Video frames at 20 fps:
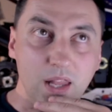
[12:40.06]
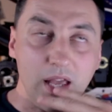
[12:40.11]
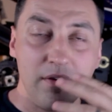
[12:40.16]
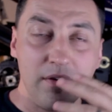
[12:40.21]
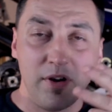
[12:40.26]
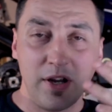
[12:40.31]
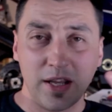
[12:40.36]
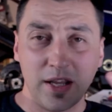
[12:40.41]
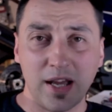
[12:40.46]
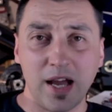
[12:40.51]

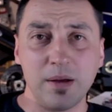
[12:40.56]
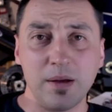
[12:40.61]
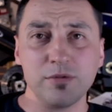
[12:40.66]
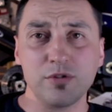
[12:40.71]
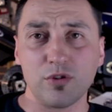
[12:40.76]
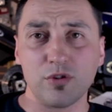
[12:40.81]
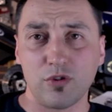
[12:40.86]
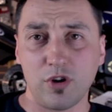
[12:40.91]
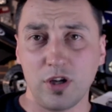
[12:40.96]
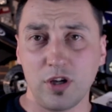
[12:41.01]
when it comes
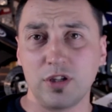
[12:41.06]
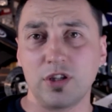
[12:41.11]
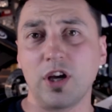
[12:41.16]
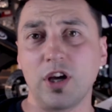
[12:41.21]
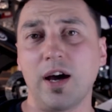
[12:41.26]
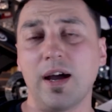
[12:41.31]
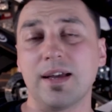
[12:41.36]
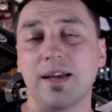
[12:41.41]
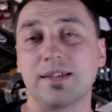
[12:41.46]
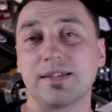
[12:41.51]
to road
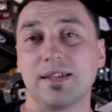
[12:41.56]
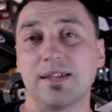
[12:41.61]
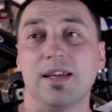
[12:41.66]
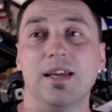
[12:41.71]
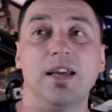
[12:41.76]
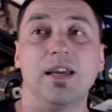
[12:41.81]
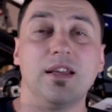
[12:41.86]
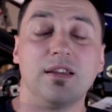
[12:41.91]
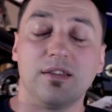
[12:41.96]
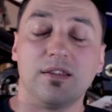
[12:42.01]
tires,
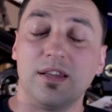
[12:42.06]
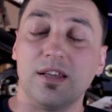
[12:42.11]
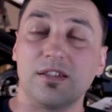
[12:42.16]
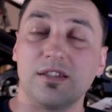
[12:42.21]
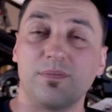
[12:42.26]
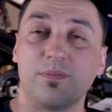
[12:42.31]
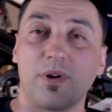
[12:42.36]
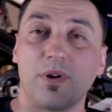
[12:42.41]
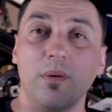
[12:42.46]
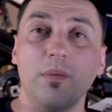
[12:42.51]

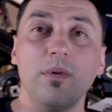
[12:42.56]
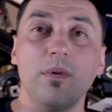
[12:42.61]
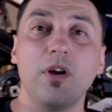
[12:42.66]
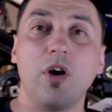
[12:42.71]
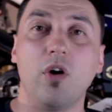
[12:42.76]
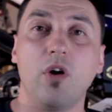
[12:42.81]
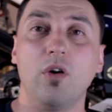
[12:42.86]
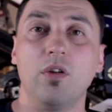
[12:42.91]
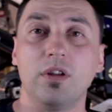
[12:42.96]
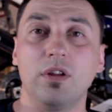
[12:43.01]
there's
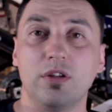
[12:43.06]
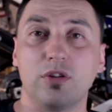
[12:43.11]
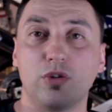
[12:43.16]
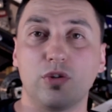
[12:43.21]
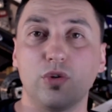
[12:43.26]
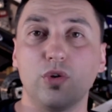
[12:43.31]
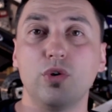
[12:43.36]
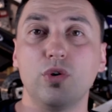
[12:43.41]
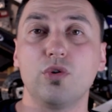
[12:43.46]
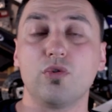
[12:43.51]
probably only
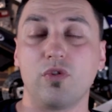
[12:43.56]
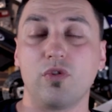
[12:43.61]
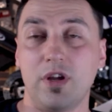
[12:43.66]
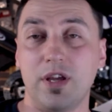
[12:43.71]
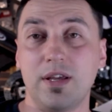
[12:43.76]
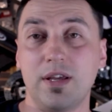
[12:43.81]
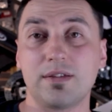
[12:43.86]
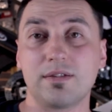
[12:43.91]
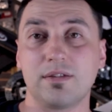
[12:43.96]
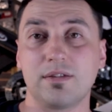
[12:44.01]
2
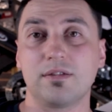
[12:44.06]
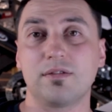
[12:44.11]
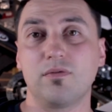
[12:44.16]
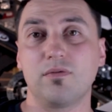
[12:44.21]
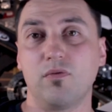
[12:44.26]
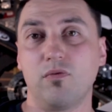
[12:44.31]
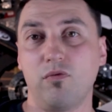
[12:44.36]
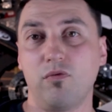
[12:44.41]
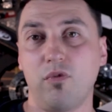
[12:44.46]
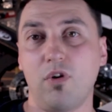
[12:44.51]
reasons
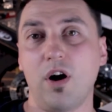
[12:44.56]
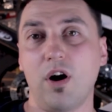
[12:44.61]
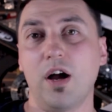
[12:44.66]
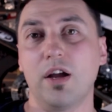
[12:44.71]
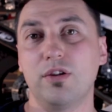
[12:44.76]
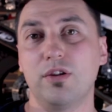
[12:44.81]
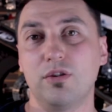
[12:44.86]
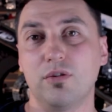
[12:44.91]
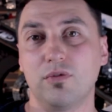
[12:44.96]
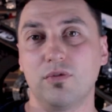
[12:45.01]

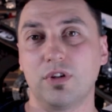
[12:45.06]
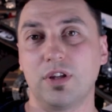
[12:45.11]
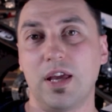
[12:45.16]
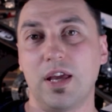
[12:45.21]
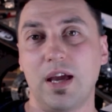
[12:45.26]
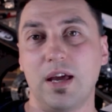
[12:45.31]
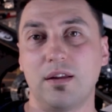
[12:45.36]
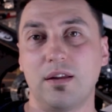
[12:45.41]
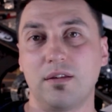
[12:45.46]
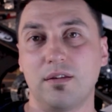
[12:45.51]
why you would
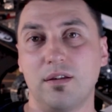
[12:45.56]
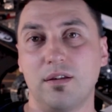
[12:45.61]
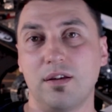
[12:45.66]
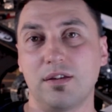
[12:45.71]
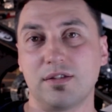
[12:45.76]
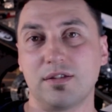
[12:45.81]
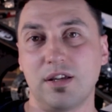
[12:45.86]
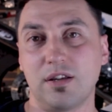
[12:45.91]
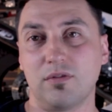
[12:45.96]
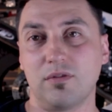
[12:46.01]
get a
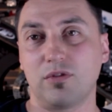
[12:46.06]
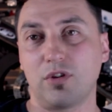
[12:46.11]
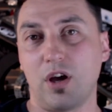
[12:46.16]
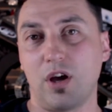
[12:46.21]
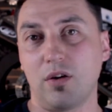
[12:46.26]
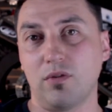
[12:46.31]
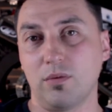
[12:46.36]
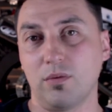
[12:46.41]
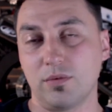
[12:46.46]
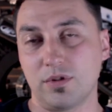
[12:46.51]
set of
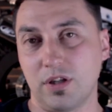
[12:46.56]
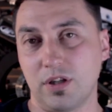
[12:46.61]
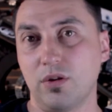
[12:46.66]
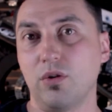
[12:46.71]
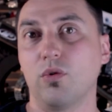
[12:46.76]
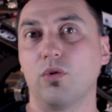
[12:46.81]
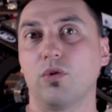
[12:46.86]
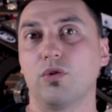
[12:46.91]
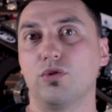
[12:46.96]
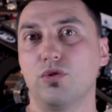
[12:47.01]
Tyre Warmers in,
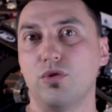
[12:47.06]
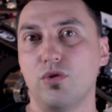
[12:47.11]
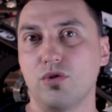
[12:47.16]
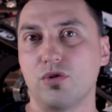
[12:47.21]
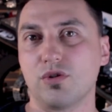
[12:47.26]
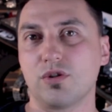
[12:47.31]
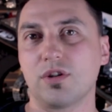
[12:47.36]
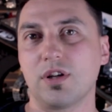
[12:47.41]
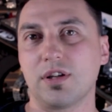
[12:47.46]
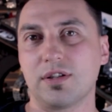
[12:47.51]
or
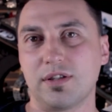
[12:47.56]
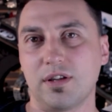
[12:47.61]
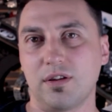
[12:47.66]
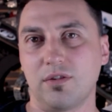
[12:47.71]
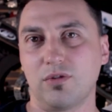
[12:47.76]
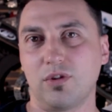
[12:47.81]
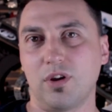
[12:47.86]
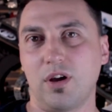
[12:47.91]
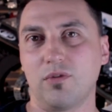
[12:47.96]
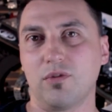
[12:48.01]
use a set
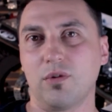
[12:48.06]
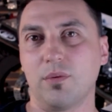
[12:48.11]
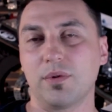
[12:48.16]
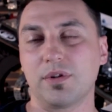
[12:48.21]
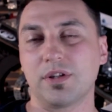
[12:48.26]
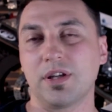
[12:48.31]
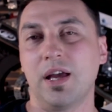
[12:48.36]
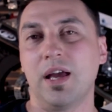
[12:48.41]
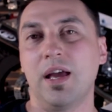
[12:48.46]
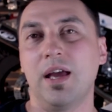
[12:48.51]
of Tyre Warmers.
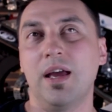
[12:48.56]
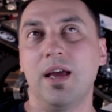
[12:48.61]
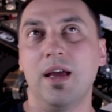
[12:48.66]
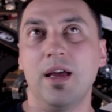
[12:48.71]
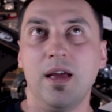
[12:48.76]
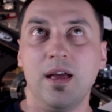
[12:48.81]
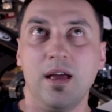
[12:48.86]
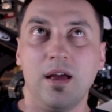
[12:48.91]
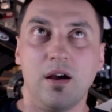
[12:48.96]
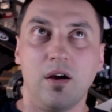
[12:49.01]

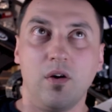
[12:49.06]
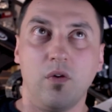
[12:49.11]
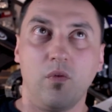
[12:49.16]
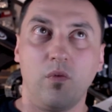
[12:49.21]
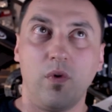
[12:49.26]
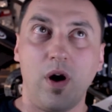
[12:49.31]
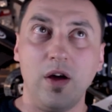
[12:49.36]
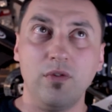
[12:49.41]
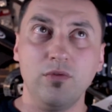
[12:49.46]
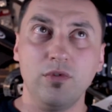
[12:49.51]

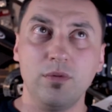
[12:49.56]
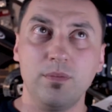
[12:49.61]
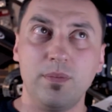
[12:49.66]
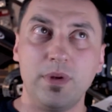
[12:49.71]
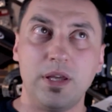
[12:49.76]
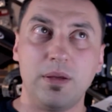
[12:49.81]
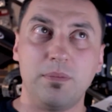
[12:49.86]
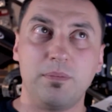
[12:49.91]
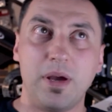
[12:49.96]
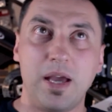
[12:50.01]
One would
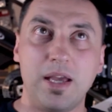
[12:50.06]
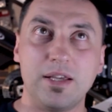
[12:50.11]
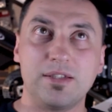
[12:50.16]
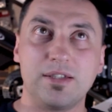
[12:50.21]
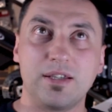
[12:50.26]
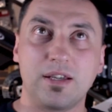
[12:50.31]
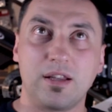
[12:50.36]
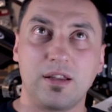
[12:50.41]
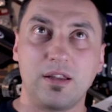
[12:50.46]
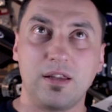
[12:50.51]
be
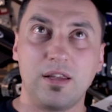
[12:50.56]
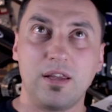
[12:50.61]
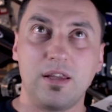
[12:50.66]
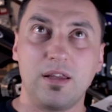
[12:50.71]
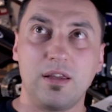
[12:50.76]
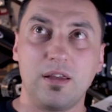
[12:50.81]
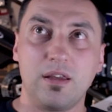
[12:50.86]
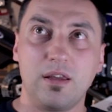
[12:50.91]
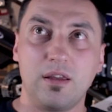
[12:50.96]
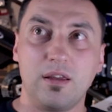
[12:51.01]

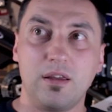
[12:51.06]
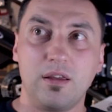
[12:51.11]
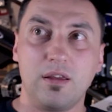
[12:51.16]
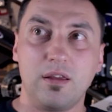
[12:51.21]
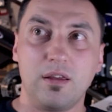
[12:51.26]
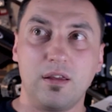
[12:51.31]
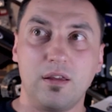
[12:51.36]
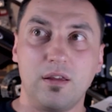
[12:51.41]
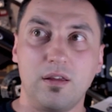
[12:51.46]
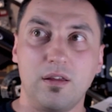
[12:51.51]
basically
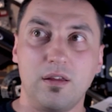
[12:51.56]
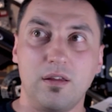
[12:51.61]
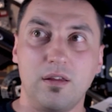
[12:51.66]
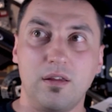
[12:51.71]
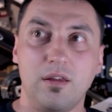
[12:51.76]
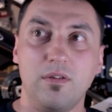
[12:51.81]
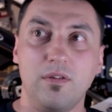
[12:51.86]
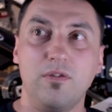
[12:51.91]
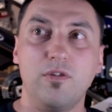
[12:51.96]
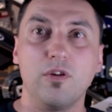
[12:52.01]

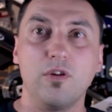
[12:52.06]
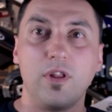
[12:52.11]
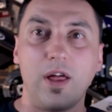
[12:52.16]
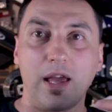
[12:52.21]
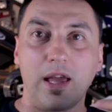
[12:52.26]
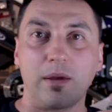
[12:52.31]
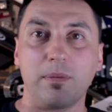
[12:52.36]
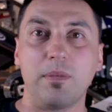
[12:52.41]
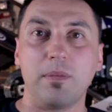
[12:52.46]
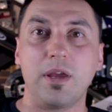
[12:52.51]
if you're
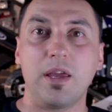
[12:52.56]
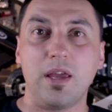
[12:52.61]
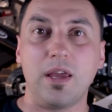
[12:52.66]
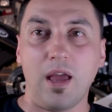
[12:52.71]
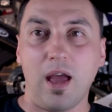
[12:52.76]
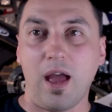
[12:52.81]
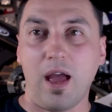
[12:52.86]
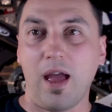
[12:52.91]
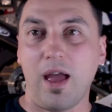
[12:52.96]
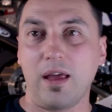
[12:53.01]
like me
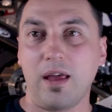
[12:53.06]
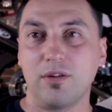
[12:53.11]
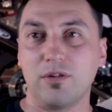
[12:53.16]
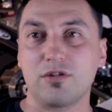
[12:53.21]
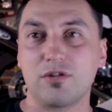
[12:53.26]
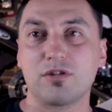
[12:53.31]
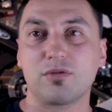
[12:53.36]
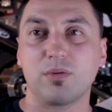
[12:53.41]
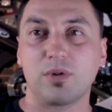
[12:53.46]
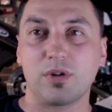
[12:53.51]
and you
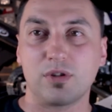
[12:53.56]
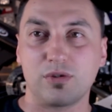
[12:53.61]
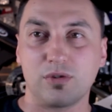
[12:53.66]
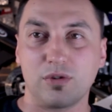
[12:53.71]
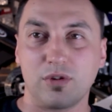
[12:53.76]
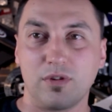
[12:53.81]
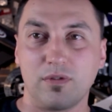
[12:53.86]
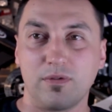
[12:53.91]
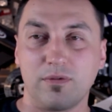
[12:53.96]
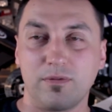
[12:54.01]
just want to
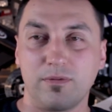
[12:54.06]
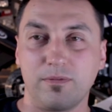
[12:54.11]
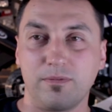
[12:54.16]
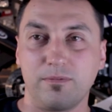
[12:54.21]
sort of